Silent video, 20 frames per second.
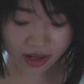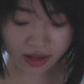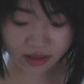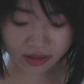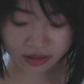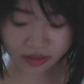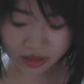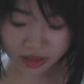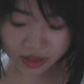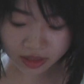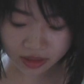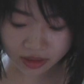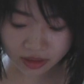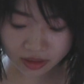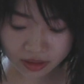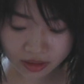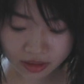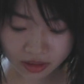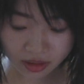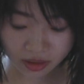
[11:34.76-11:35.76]
and
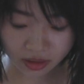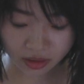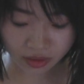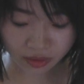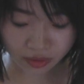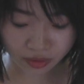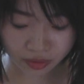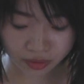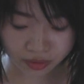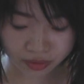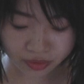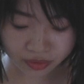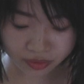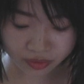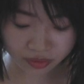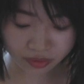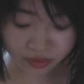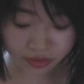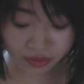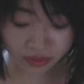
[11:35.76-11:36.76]
he was
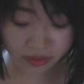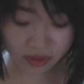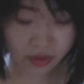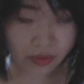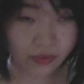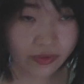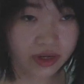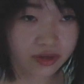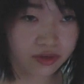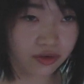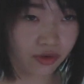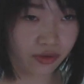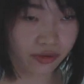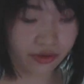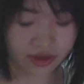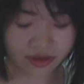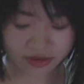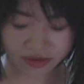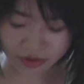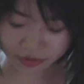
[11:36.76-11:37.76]
also a great
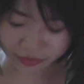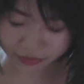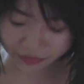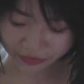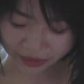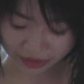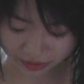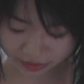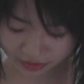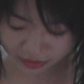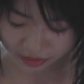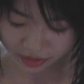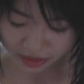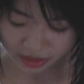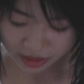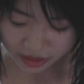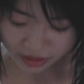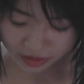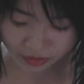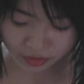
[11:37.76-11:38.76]
orientophile.
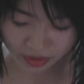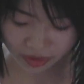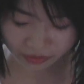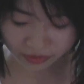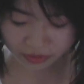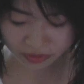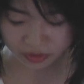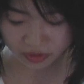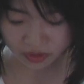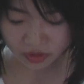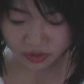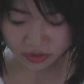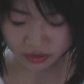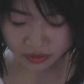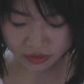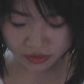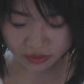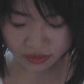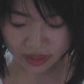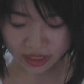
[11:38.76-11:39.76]
He traveled
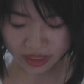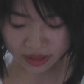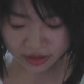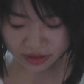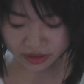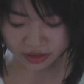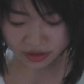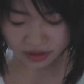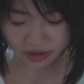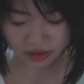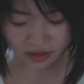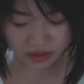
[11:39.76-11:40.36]
to Asia,